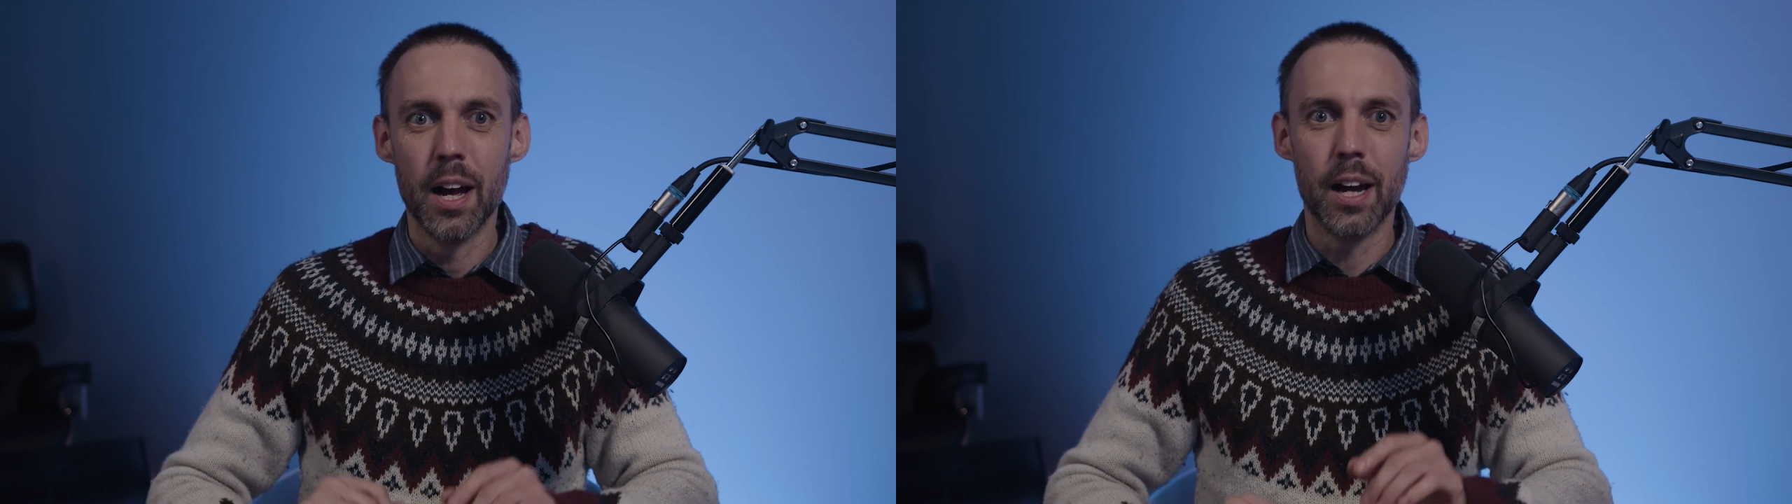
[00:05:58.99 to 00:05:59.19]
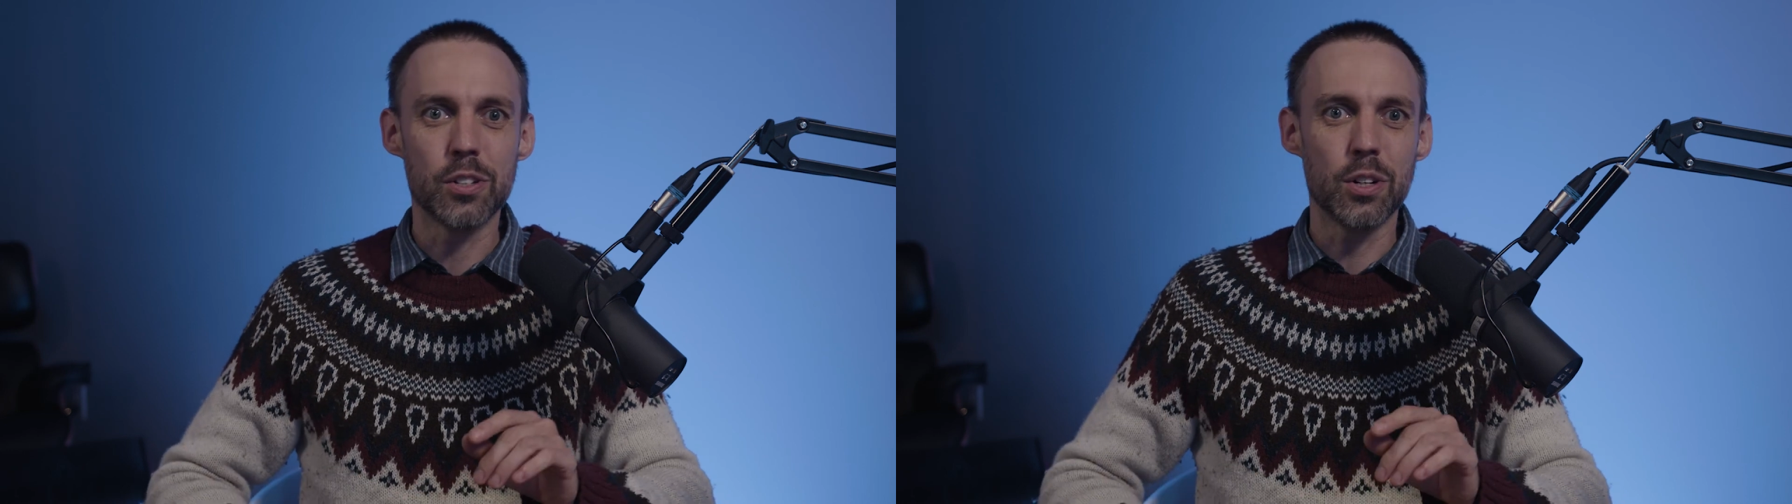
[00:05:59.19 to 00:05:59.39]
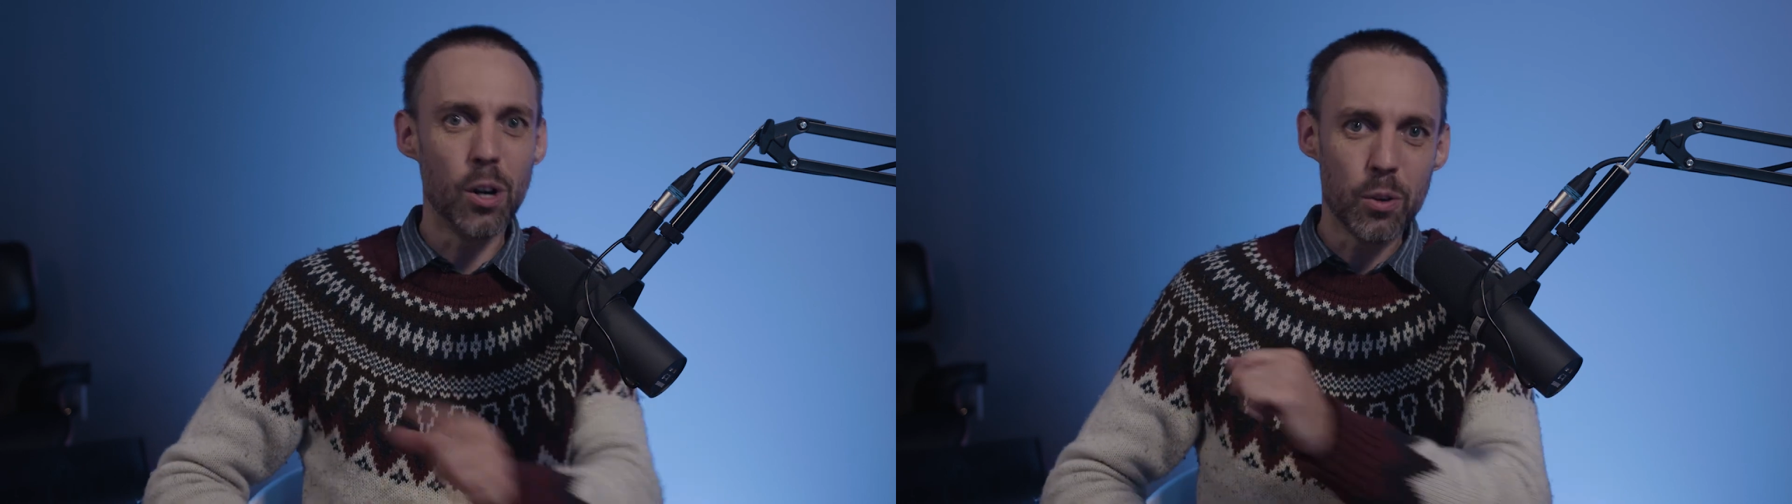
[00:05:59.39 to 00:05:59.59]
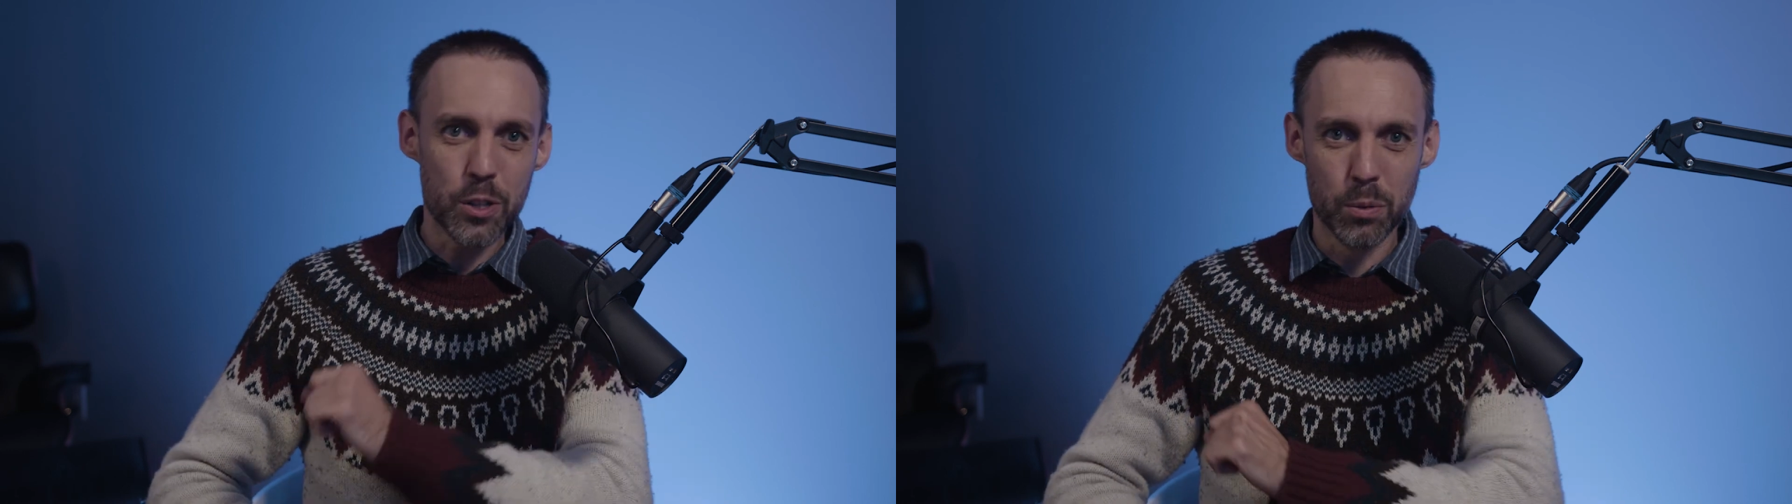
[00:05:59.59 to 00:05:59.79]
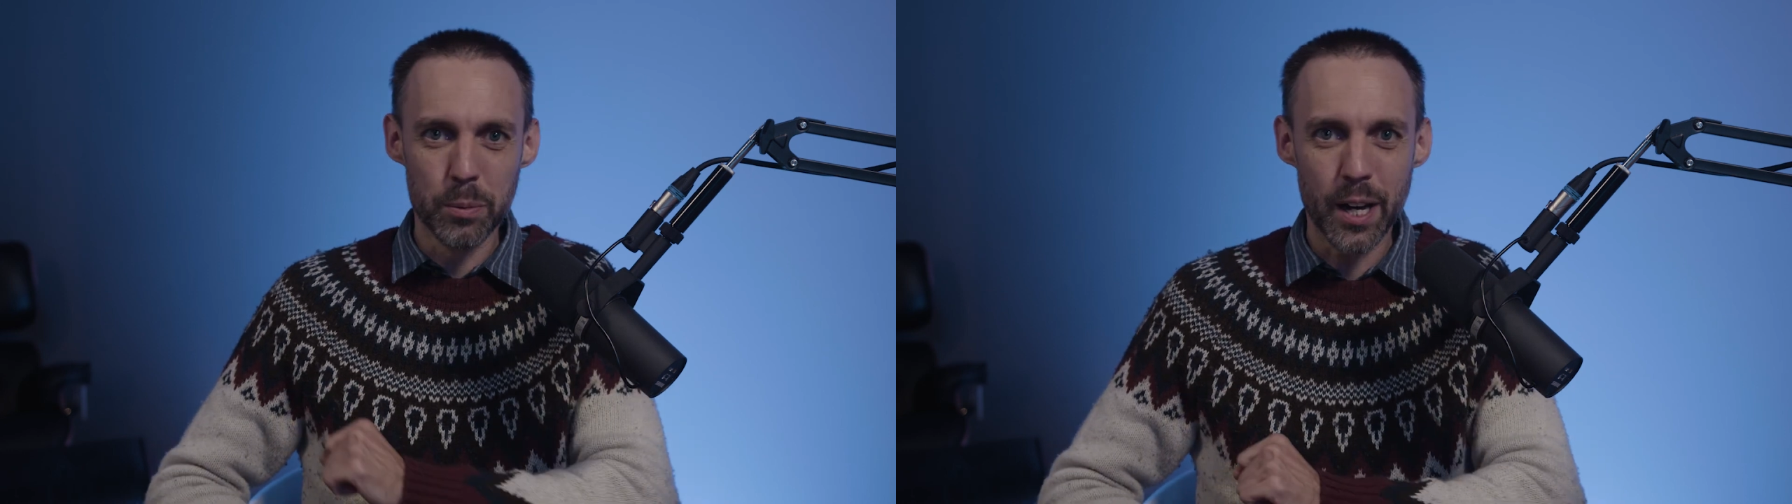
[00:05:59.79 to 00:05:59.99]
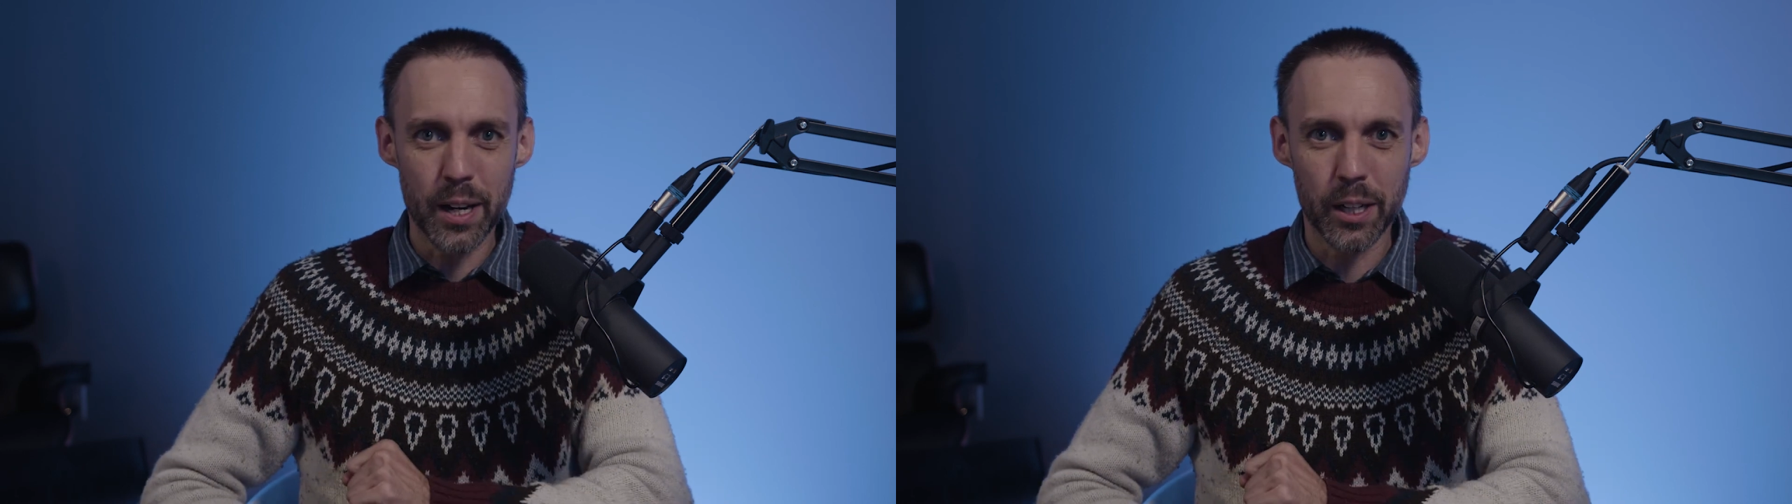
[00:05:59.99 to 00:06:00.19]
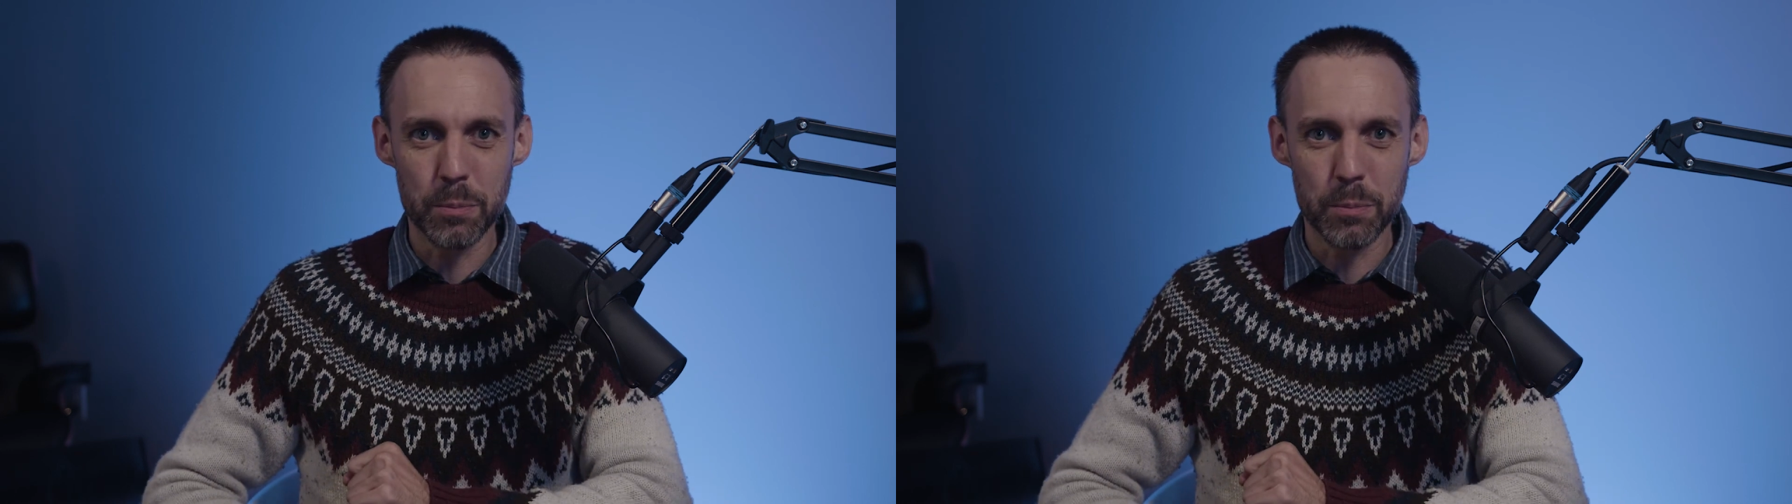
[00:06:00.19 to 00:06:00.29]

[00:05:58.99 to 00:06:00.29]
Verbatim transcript: As always, we'll be adding